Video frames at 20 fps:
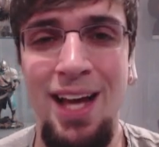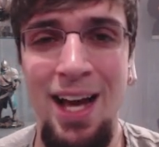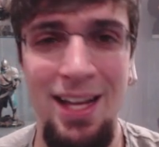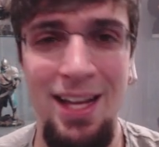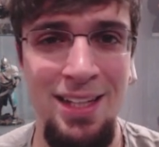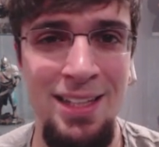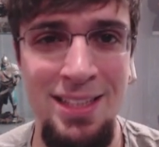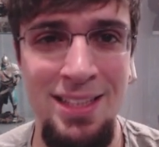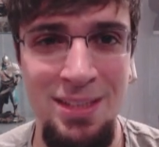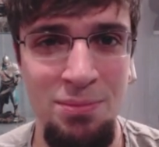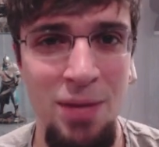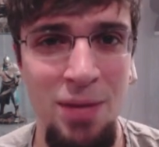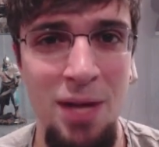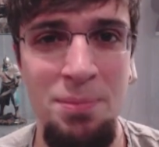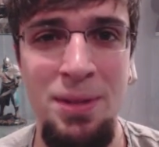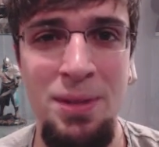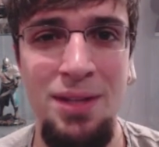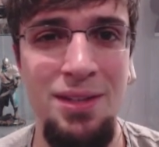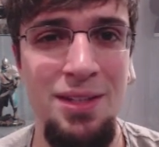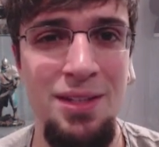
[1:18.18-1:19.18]
it's my
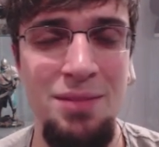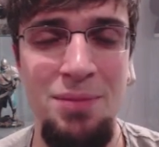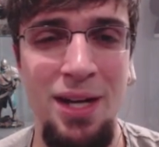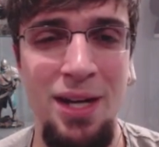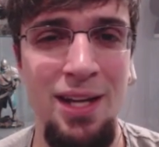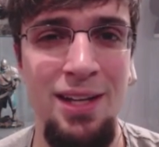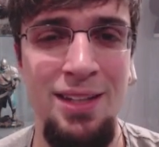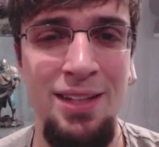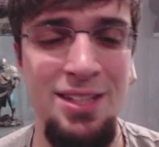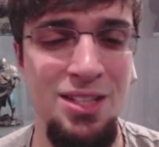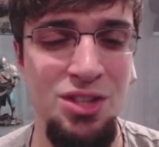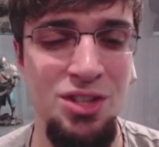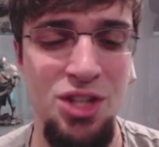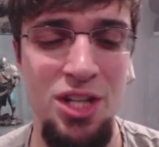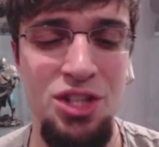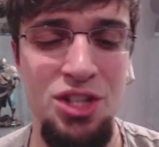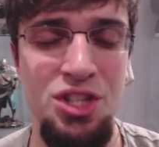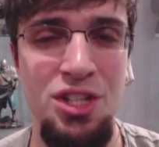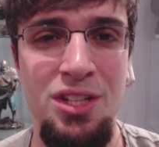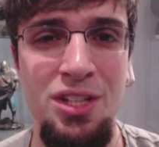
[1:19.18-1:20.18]
opinion, my
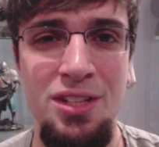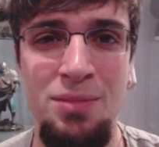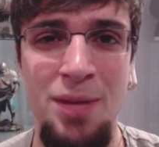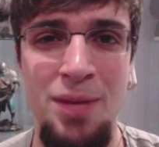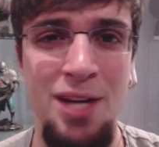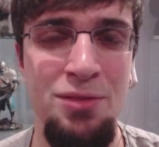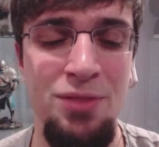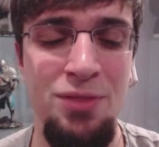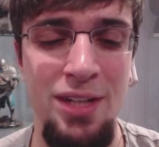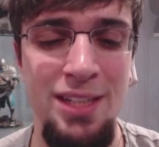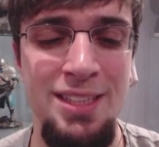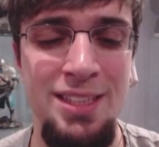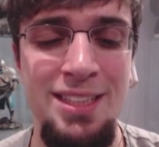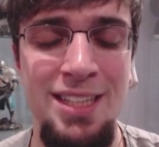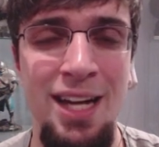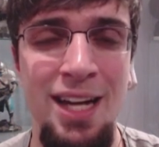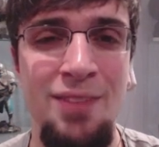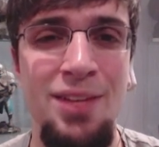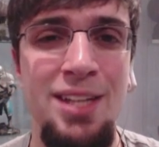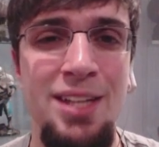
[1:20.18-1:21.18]
suggestion, my advice.
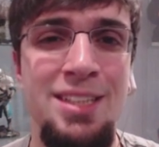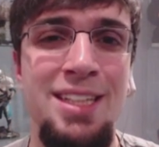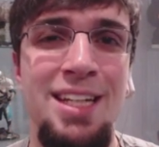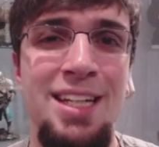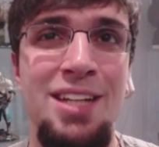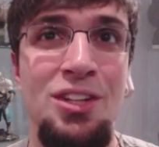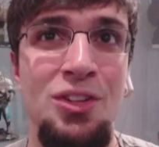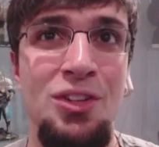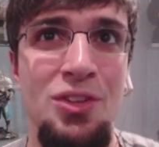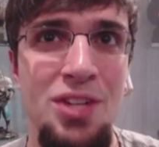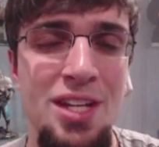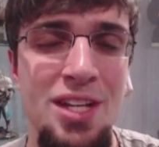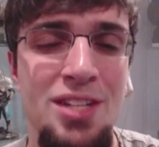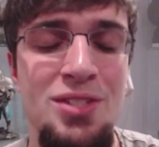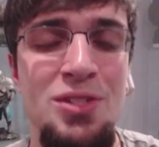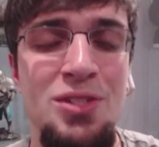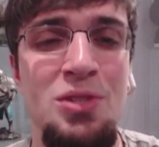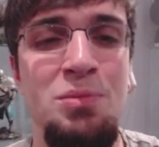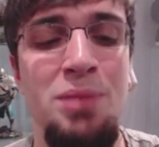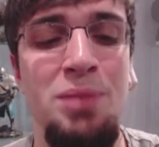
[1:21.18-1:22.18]
I'm not saying you need
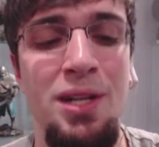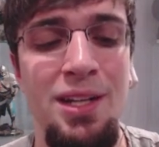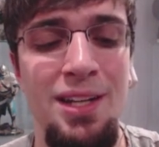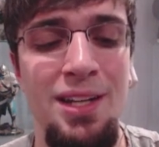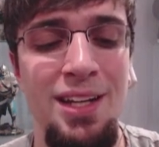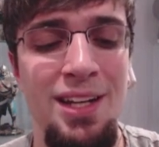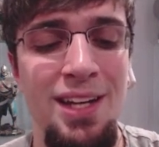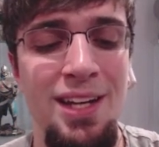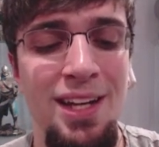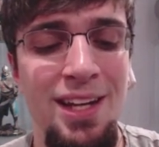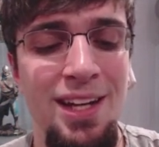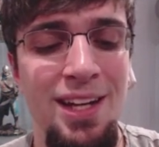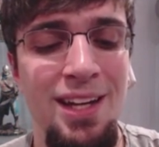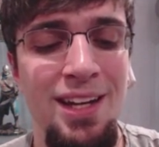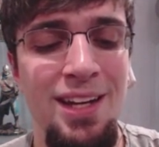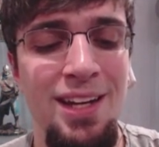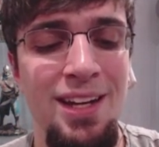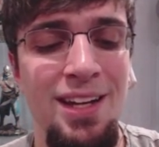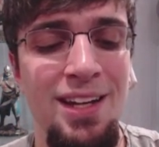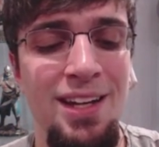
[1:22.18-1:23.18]
to, but
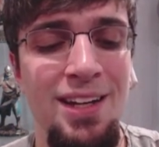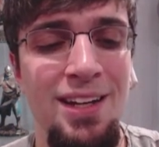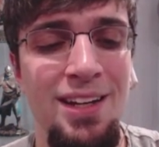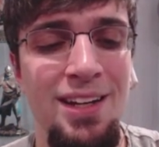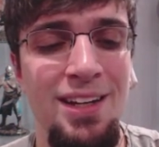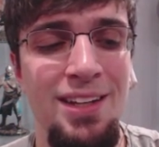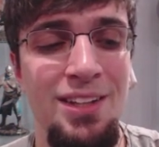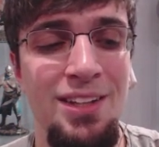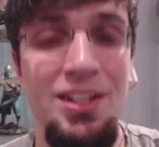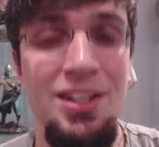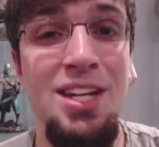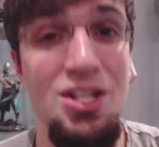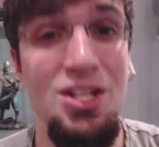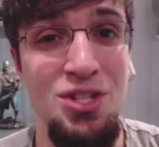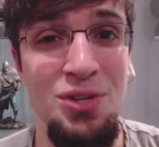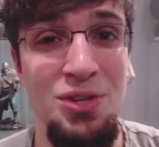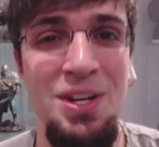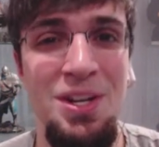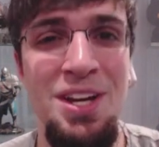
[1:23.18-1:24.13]
you need to.